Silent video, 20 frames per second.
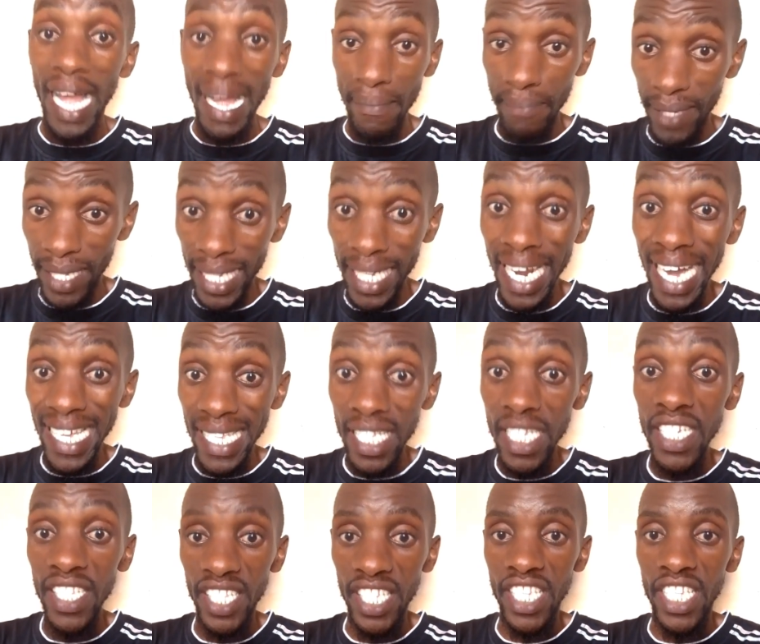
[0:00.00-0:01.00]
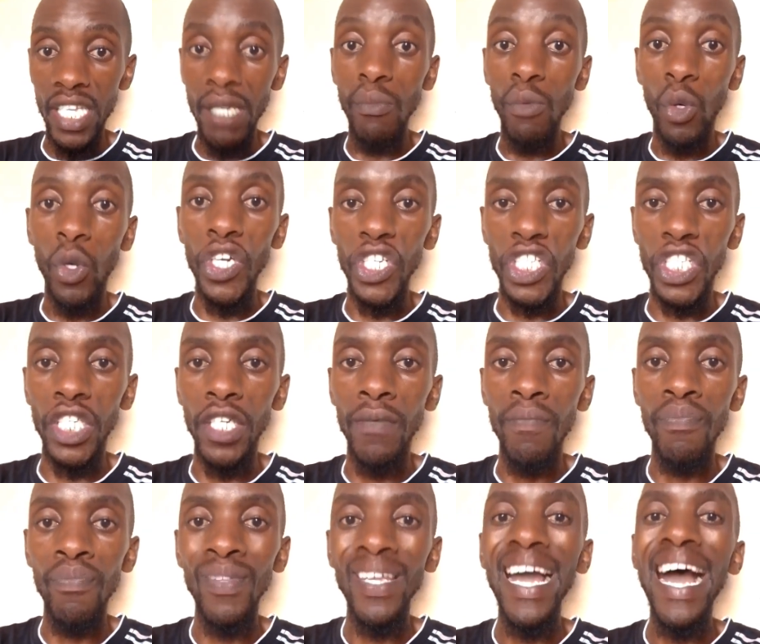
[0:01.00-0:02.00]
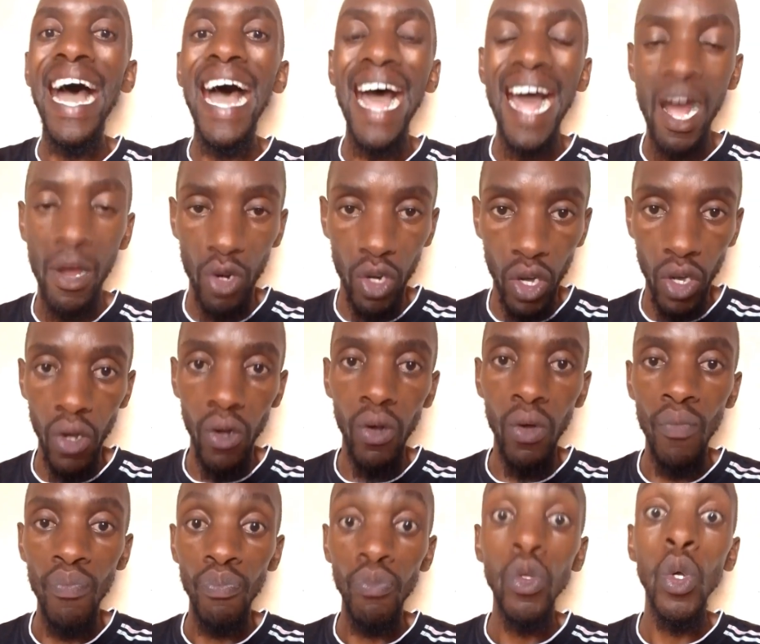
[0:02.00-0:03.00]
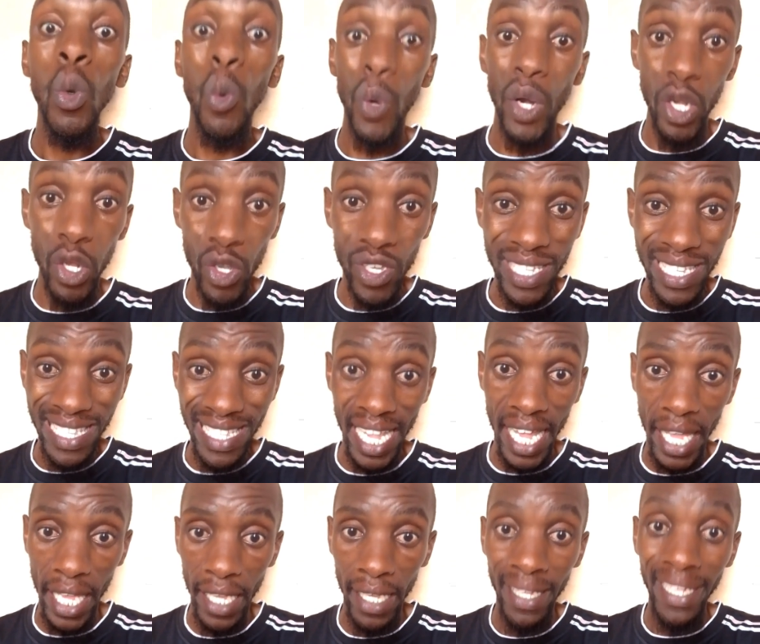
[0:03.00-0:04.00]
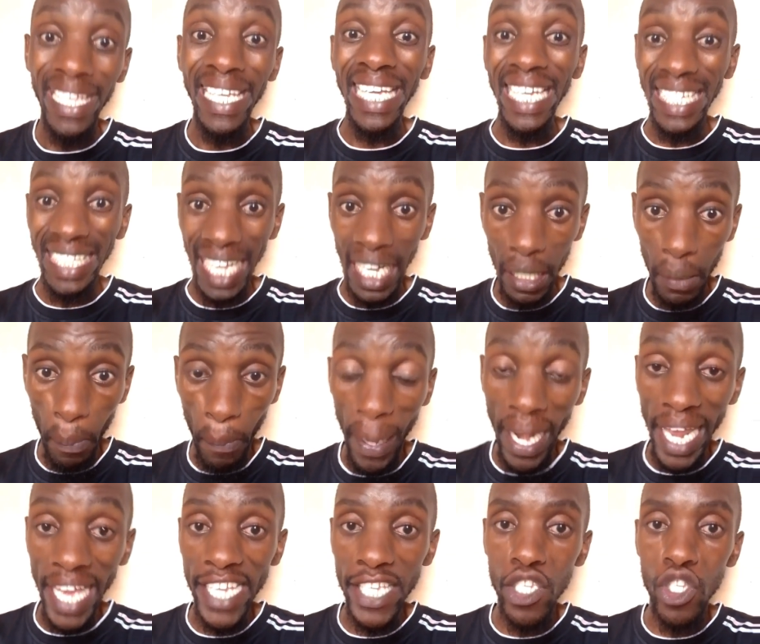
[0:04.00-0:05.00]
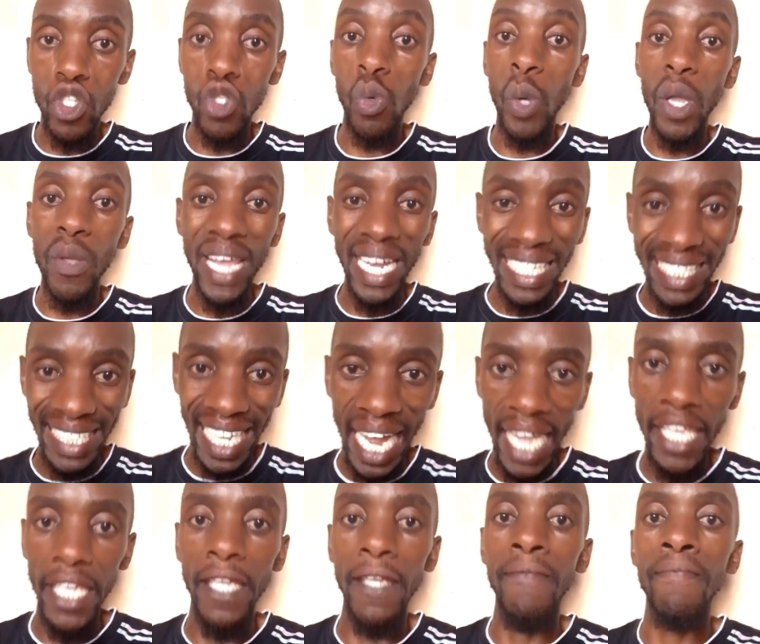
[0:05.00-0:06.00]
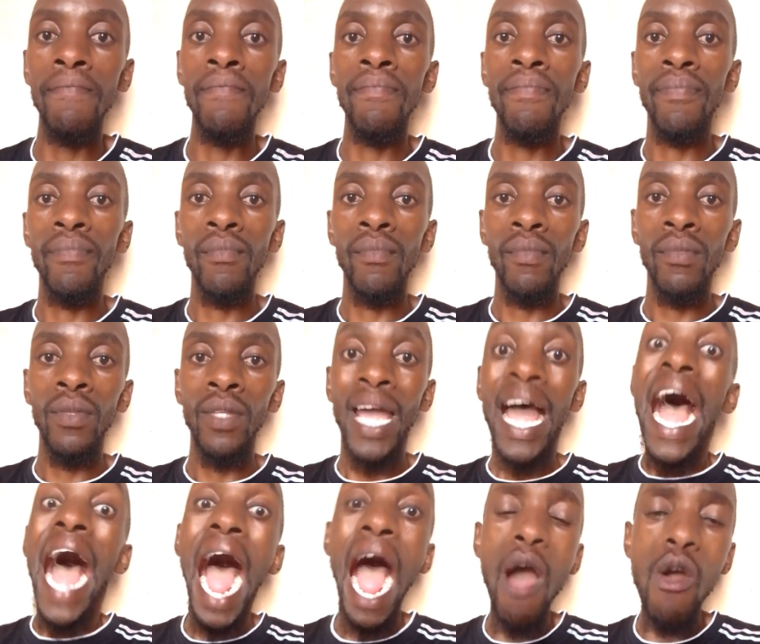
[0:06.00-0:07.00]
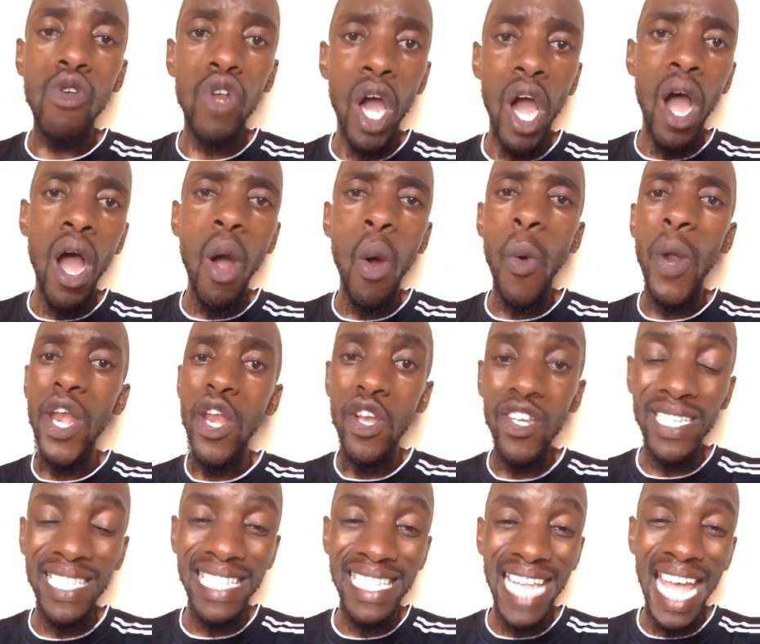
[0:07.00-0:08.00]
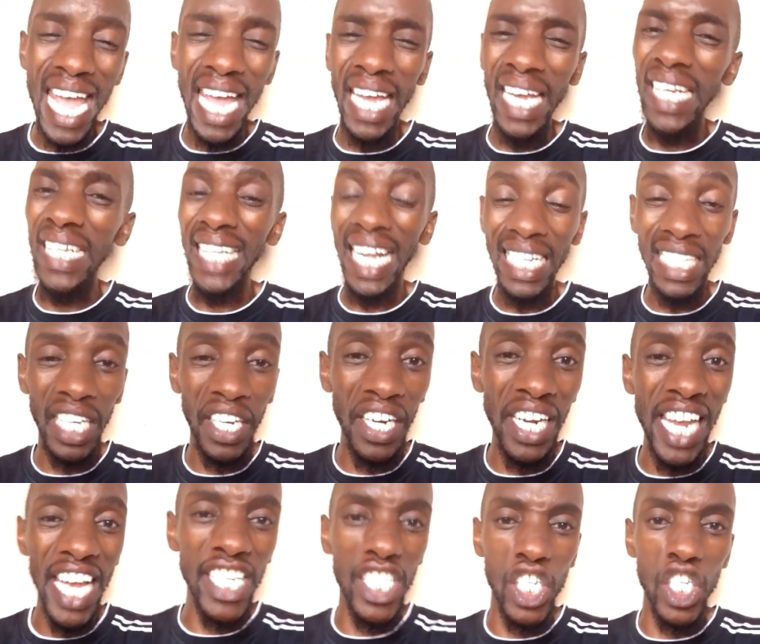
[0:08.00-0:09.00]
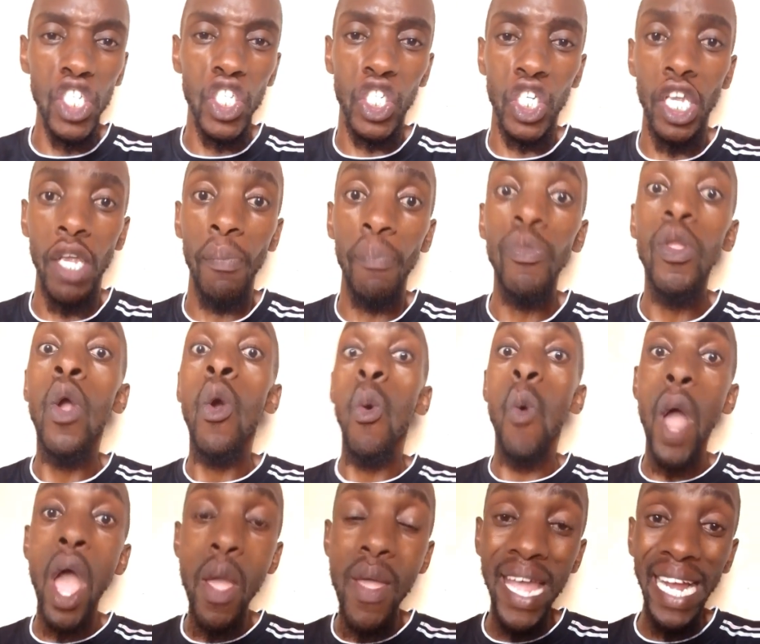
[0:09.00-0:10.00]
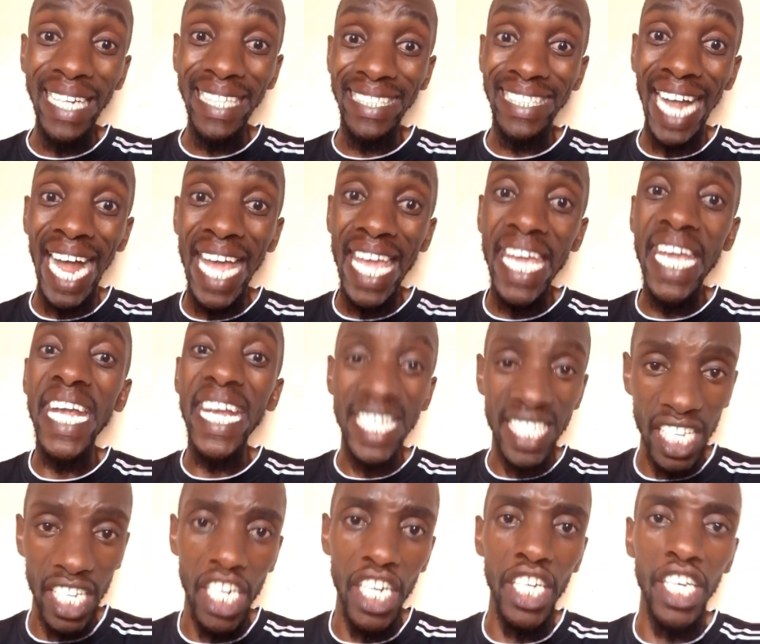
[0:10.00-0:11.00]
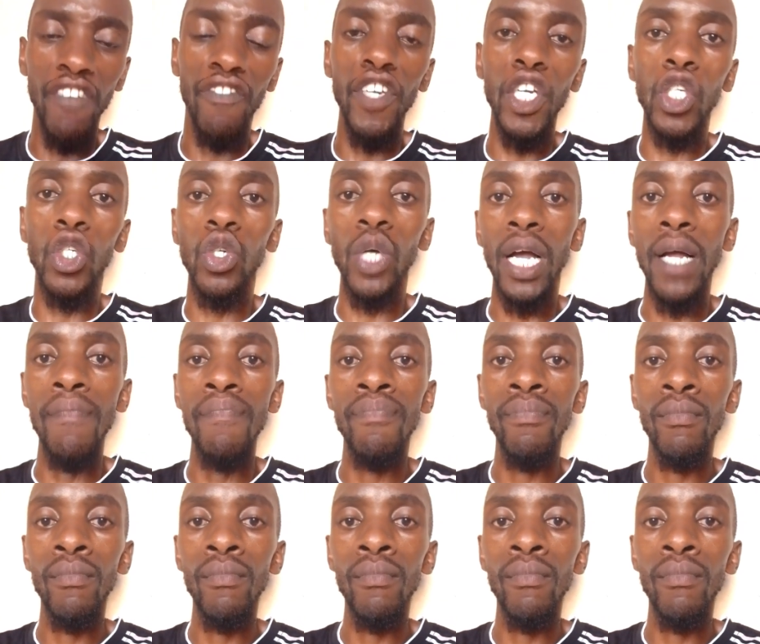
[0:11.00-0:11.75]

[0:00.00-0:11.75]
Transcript: I'm still asking the same question. How long will you stay in that place where you are dying? How long will you stay in that relationship where you are dying as an individual?